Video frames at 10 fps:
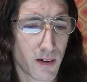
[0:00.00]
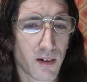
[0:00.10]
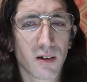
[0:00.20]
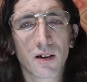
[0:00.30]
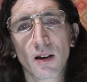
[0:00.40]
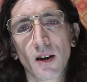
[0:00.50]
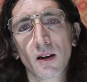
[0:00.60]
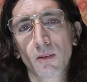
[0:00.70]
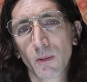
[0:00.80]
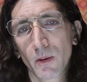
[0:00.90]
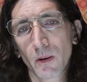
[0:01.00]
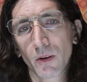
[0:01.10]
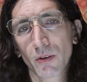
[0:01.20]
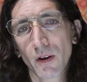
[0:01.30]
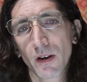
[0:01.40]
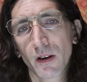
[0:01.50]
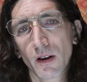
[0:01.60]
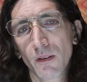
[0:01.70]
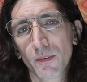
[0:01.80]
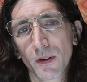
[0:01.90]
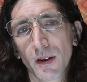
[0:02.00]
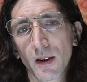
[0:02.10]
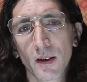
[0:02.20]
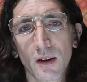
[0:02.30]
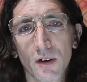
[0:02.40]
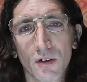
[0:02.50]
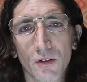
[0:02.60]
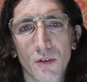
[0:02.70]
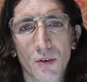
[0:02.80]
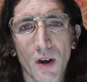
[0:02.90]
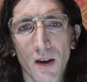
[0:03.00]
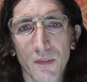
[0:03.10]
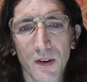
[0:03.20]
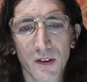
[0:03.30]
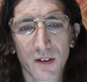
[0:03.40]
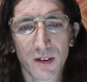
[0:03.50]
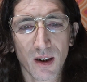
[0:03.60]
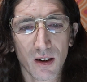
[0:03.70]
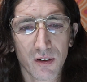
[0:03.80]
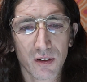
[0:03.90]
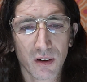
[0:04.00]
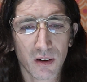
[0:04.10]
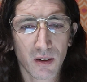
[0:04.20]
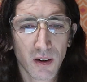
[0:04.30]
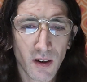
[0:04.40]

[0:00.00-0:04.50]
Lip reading: and today we're going to try to cover the initial driving section